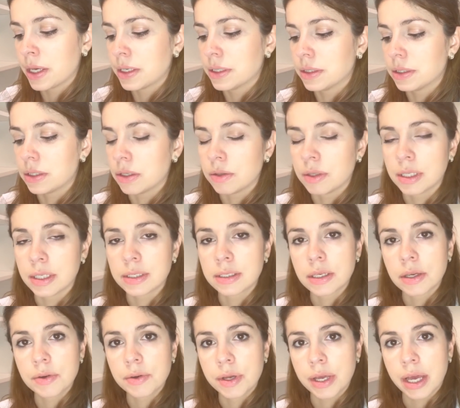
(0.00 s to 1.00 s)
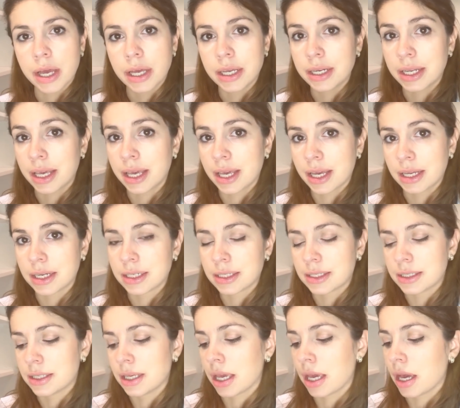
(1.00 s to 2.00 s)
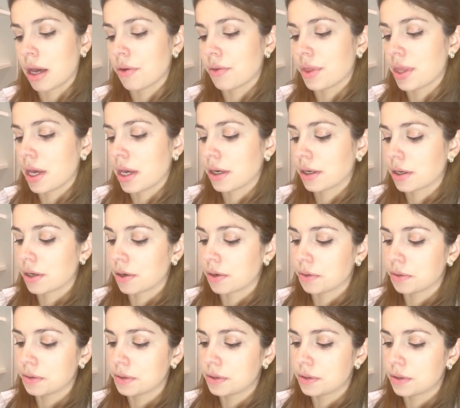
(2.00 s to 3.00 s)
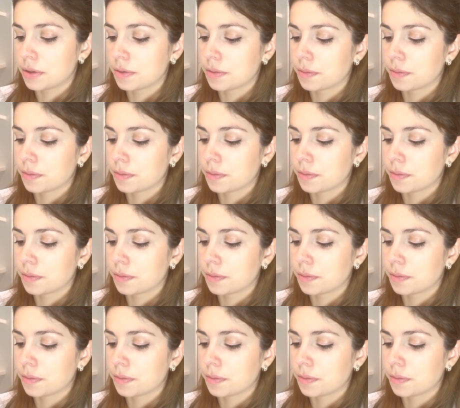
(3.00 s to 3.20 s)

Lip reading: So let's go ahead and see how that goes.